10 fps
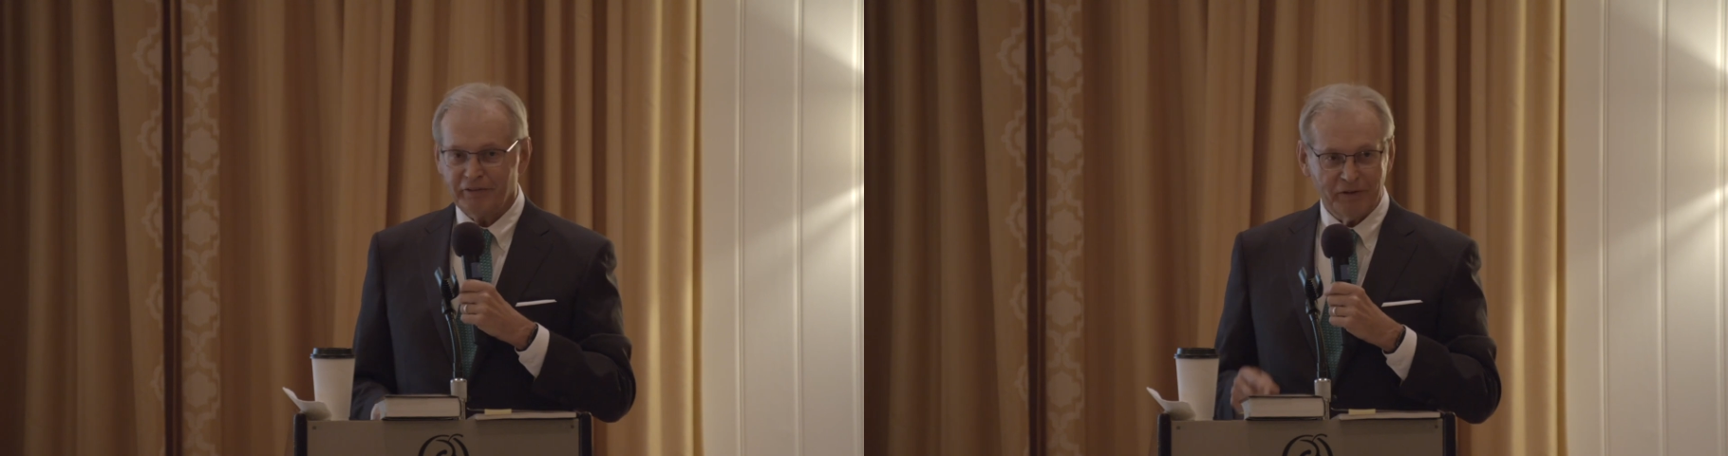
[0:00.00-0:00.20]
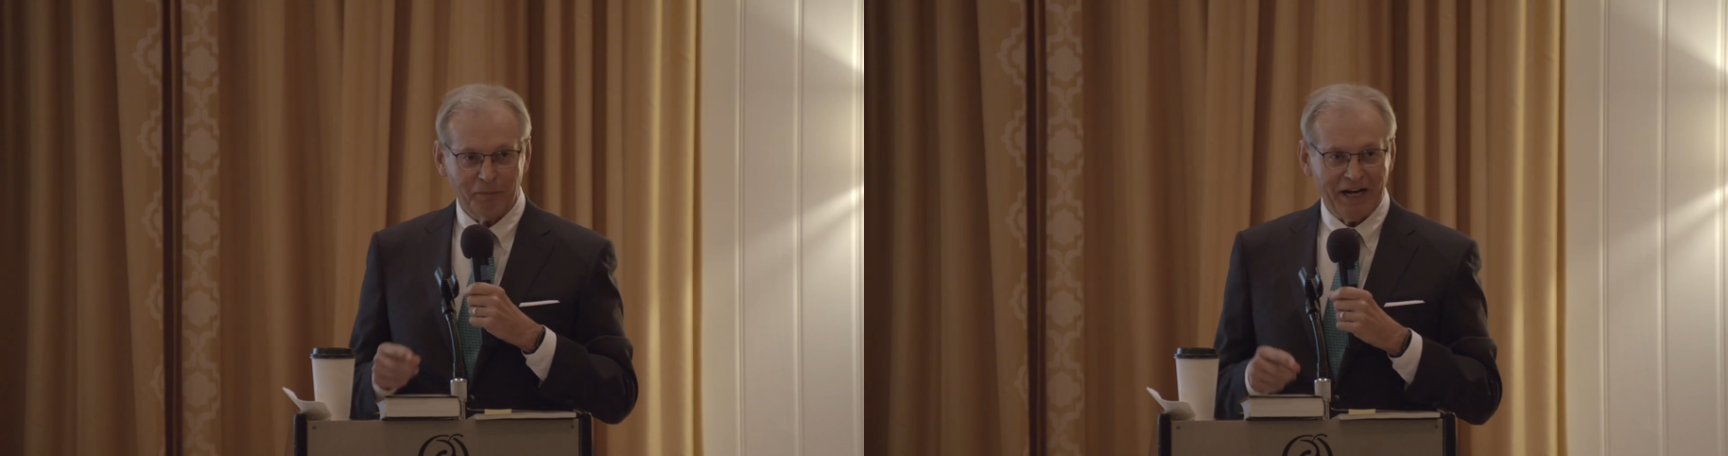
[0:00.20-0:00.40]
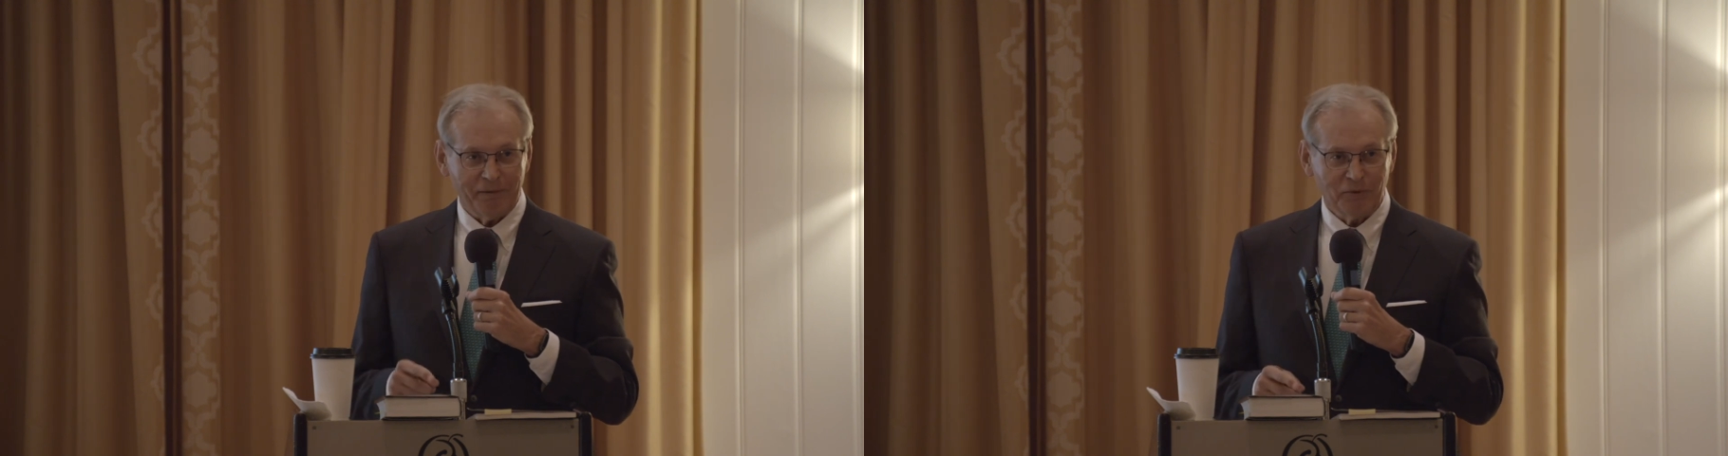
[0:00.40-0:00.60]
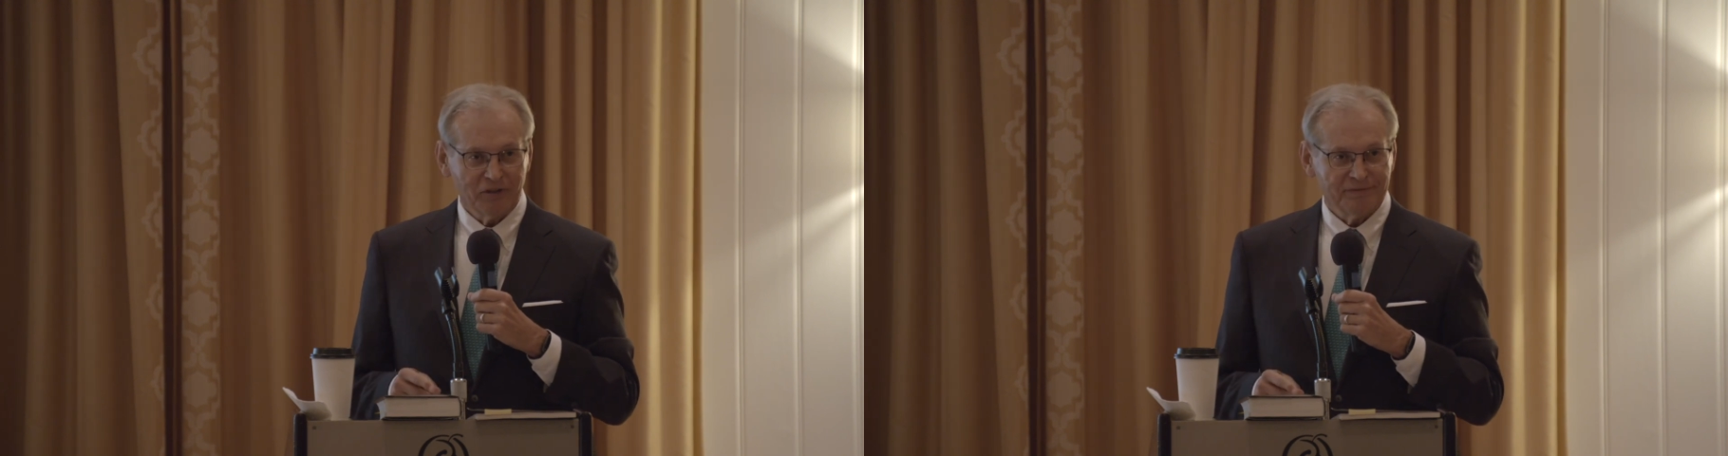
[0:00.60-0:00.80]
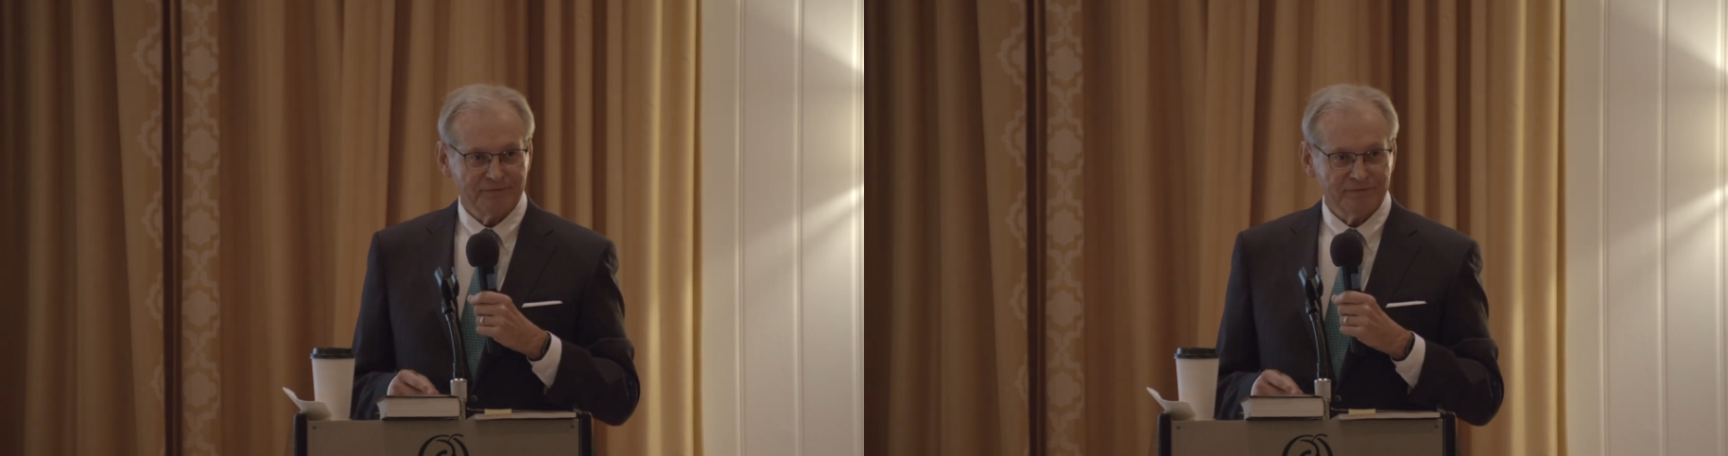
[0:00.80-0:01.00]
the
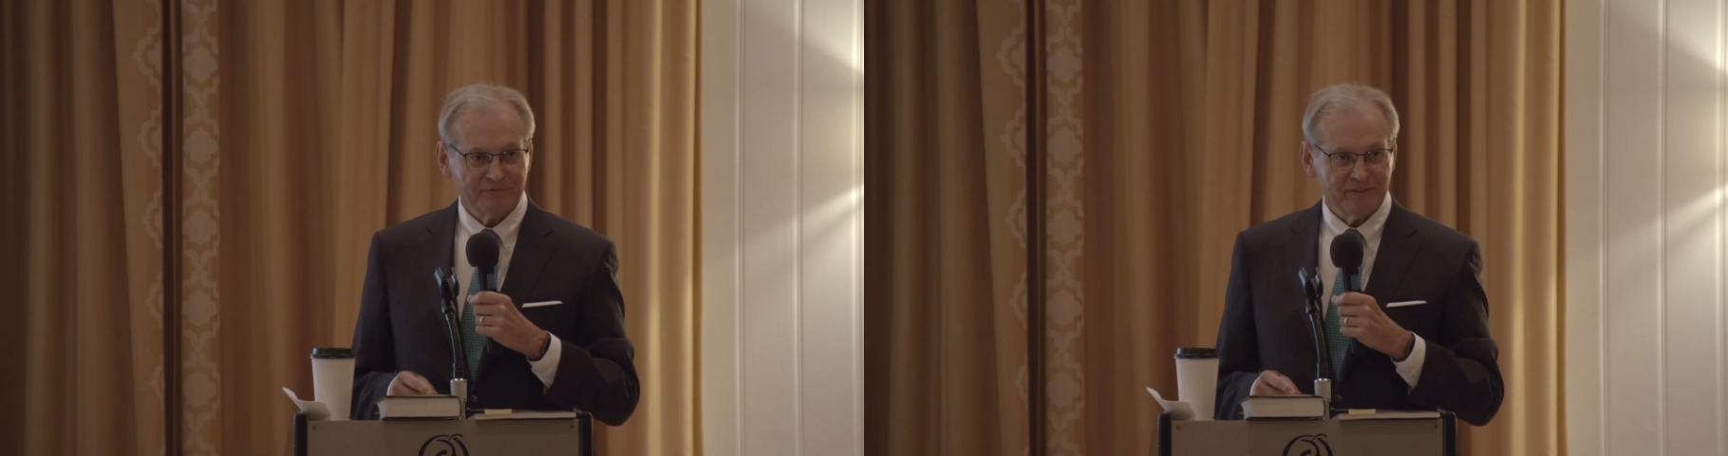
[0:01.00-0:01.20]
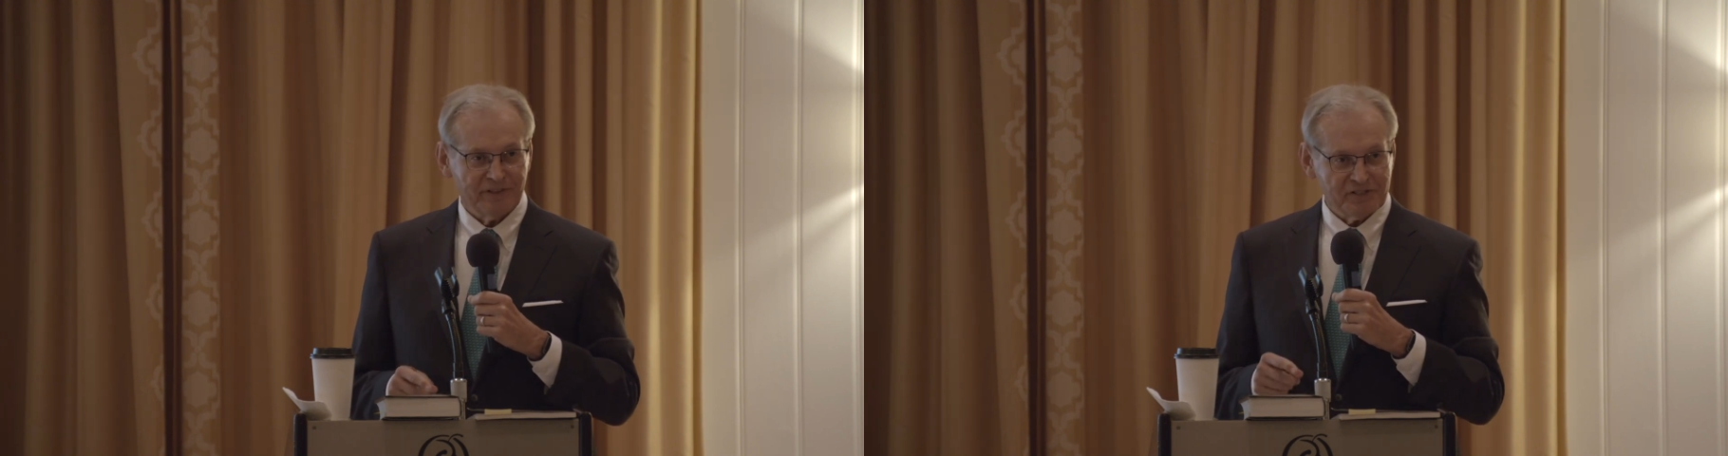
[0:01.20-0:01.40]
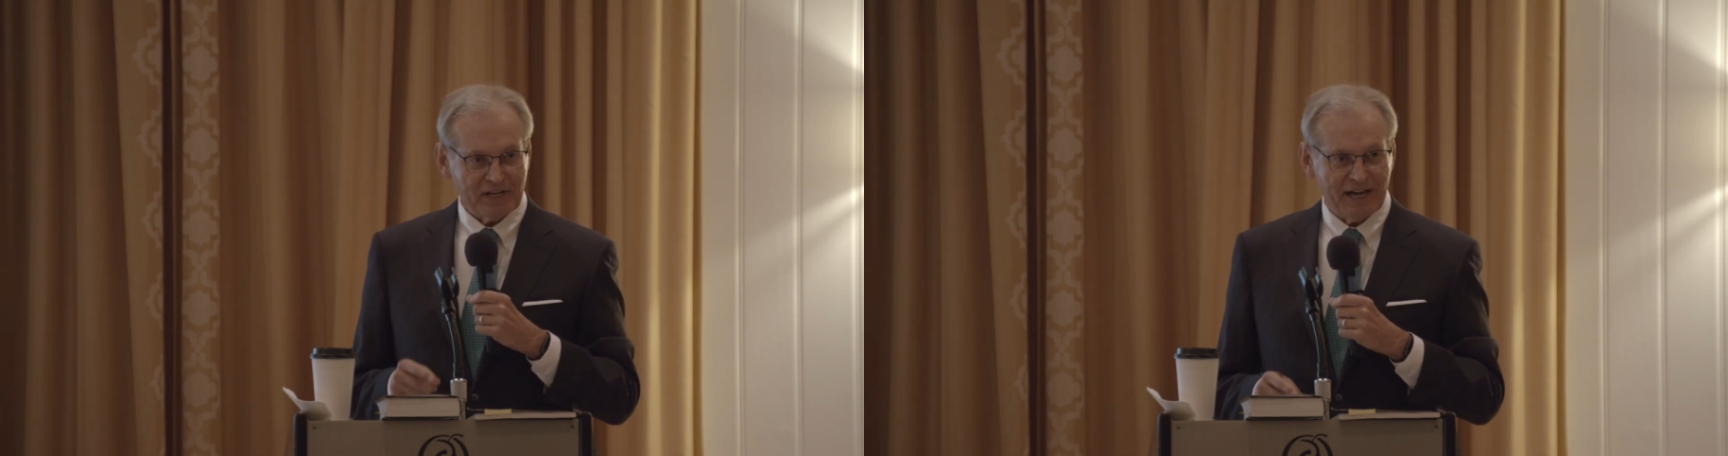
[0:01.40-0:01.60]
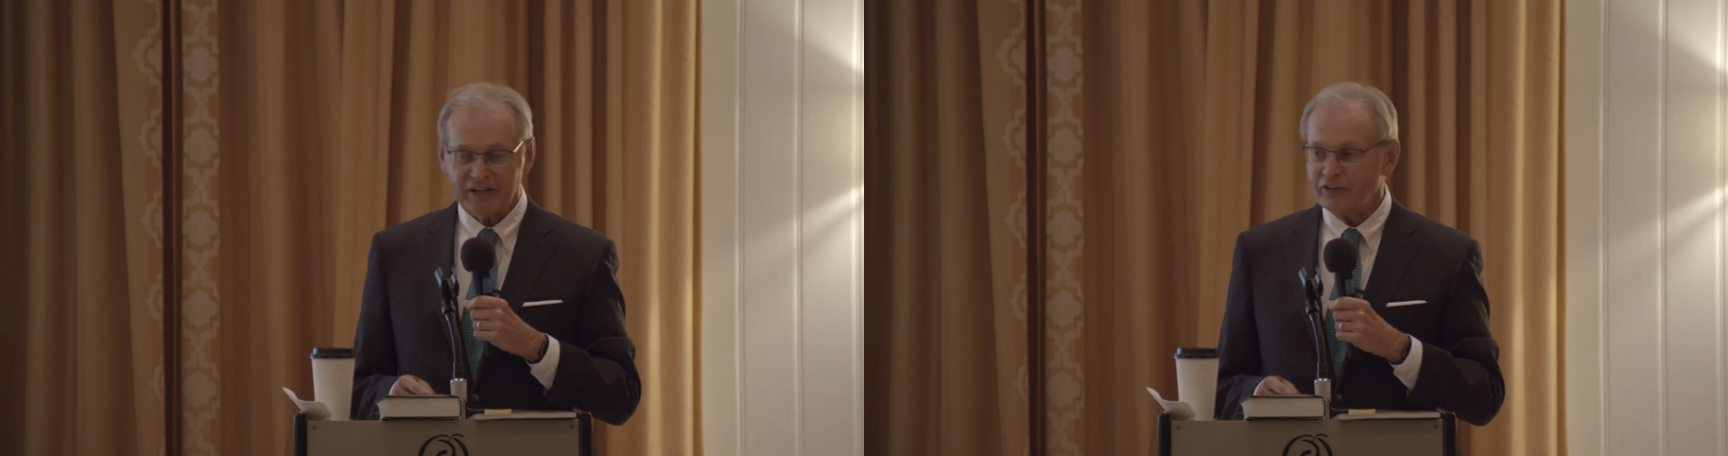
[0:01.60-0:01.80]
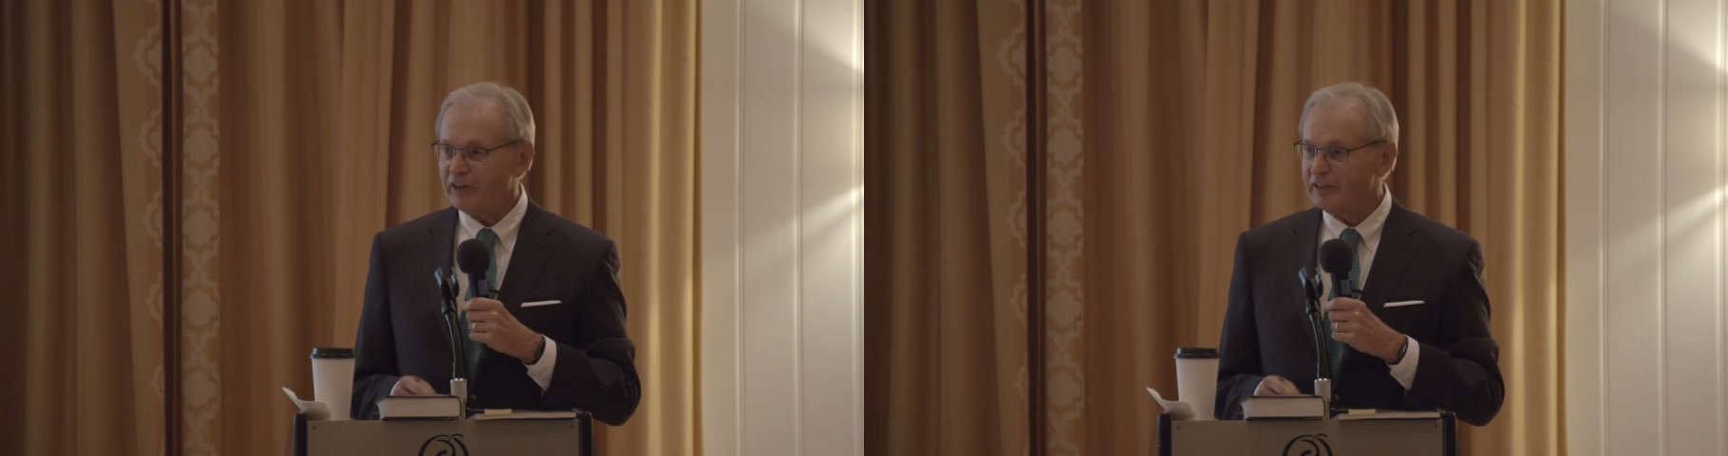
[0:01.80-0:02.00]
Bible is
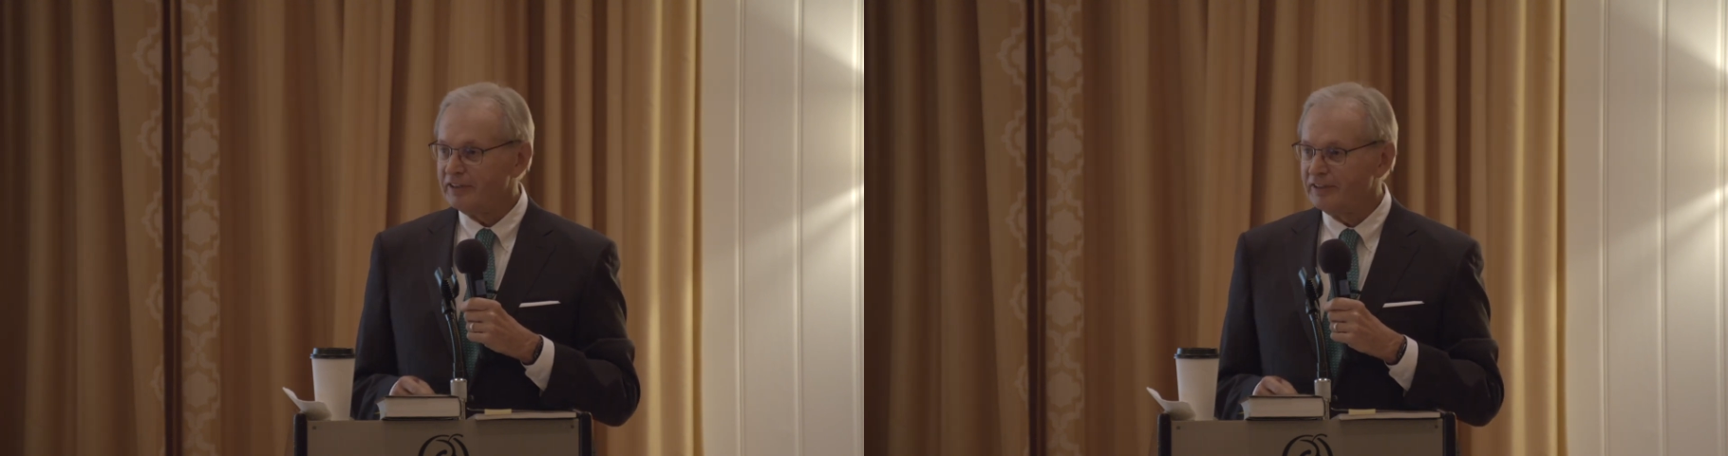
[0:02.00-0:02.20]
accurate.